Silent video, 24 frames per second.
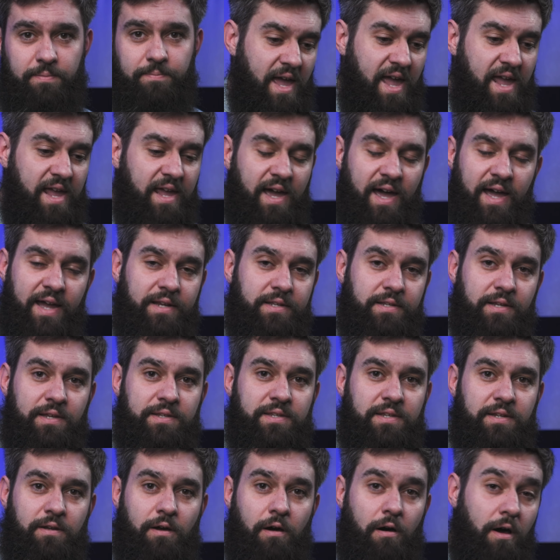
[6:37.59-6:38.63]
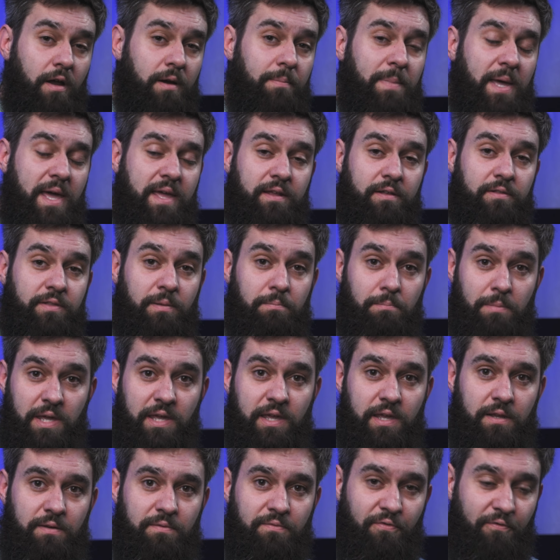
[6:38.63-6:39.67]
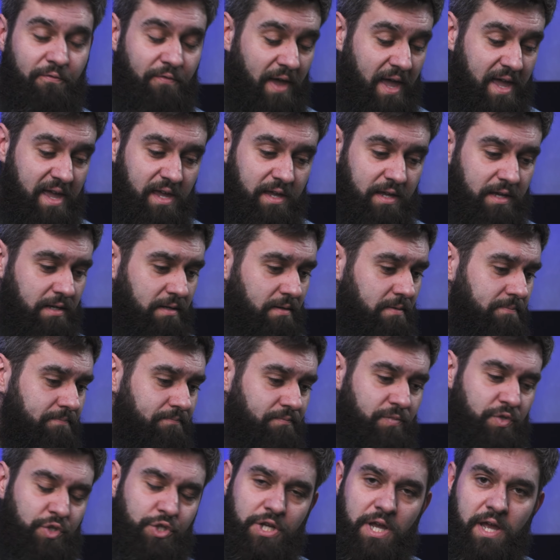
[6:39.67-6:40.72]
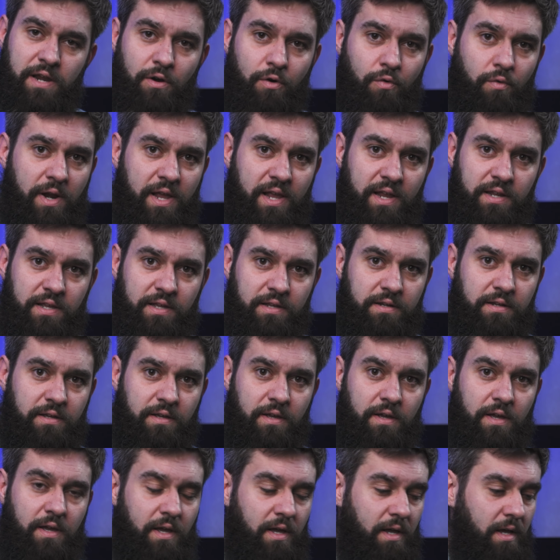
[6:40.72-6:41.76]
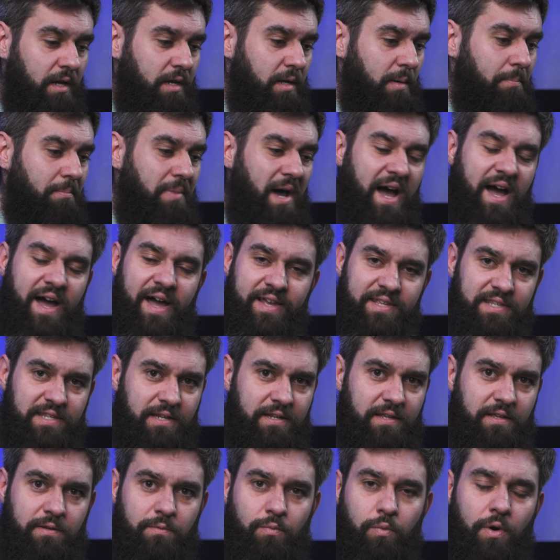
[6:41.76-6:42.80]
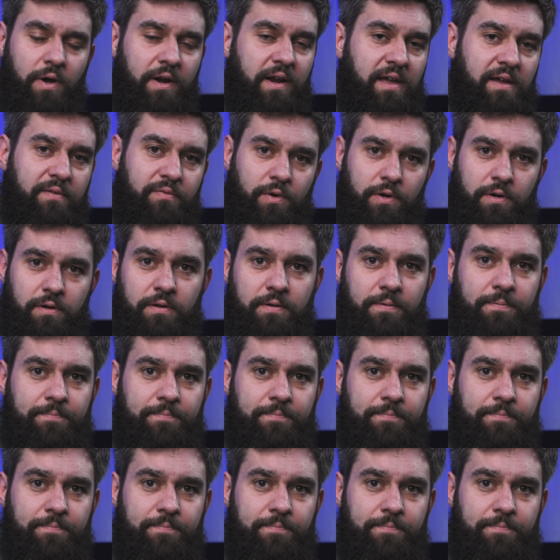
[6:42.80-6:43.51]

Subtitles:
AI doesn't automatically mean fake, generated, composited, whatever.